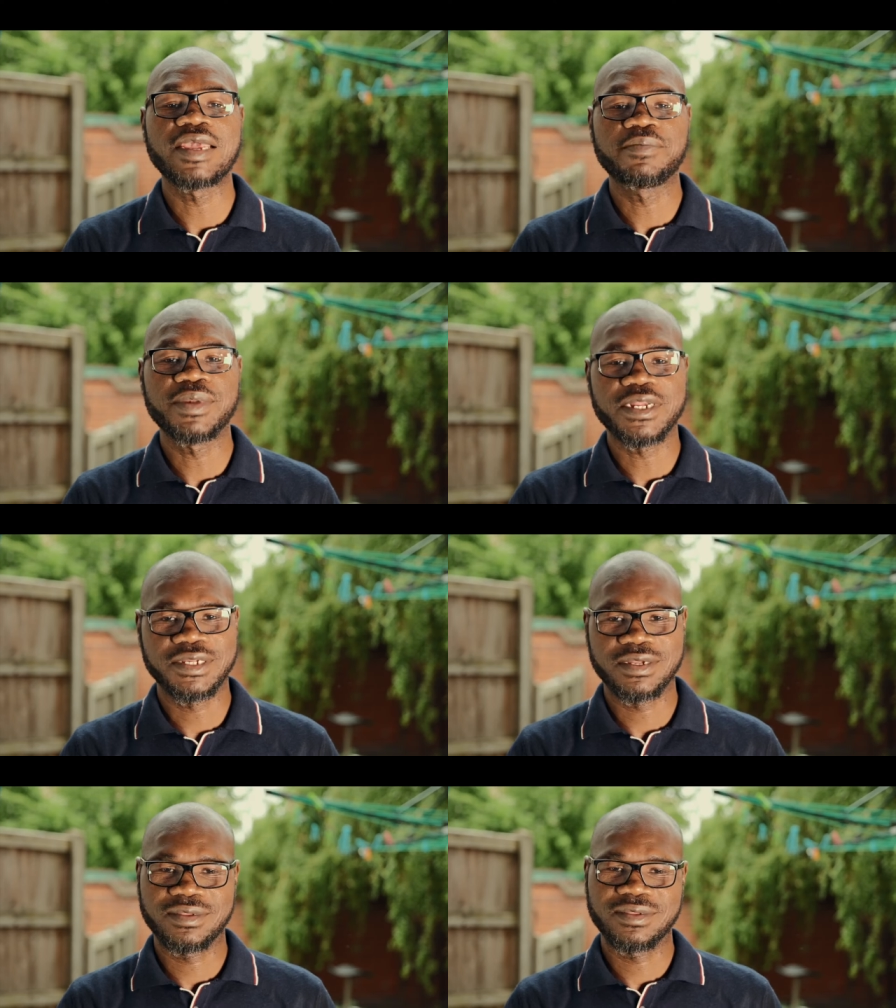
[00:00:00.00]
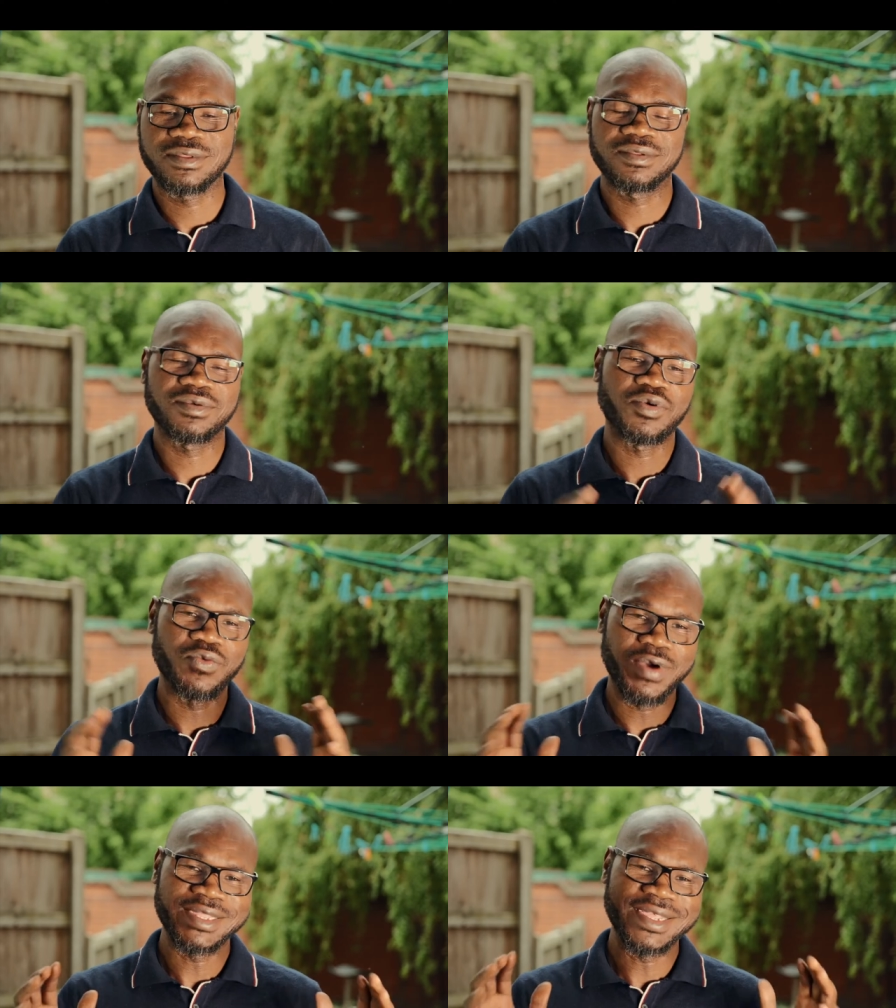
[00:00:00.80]
Depression.
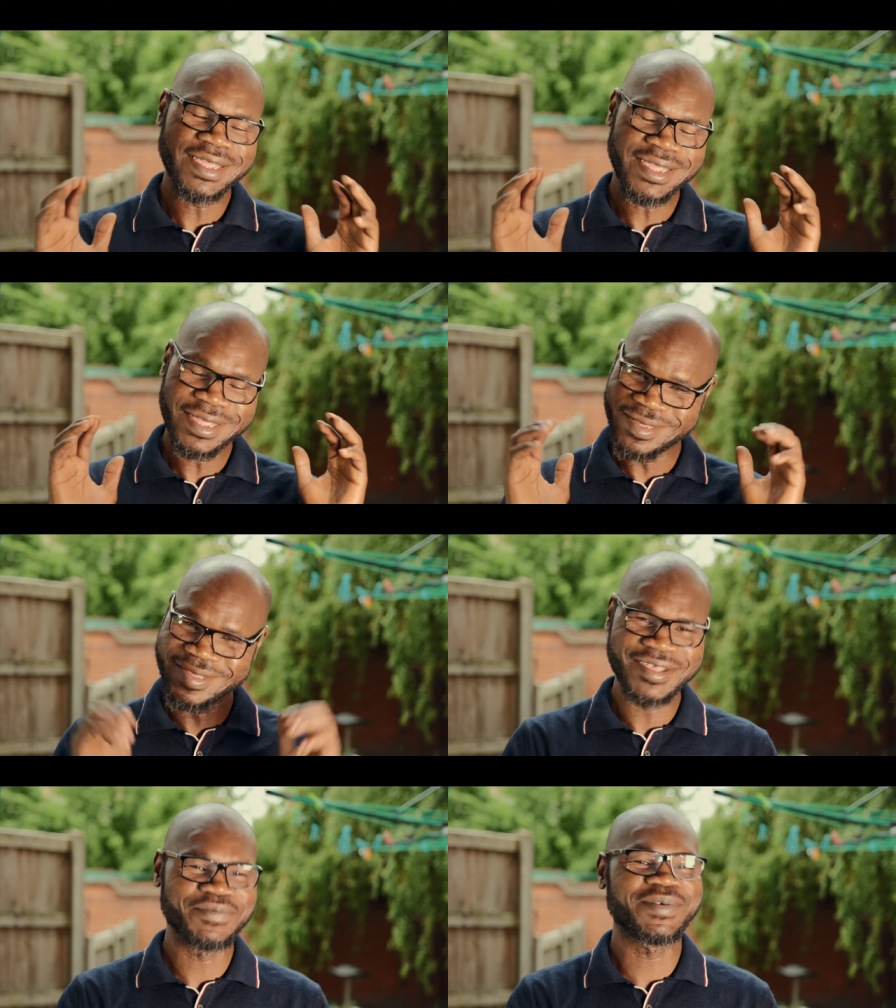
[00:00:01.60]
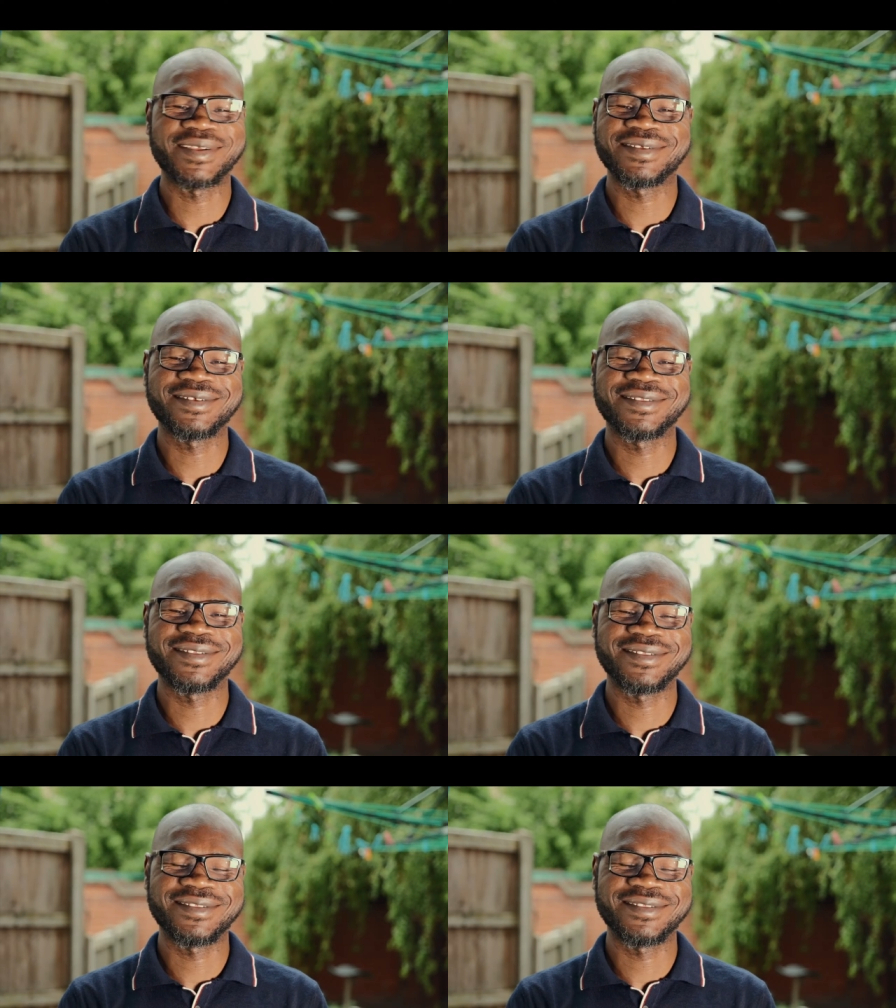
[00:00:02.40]
What is depression?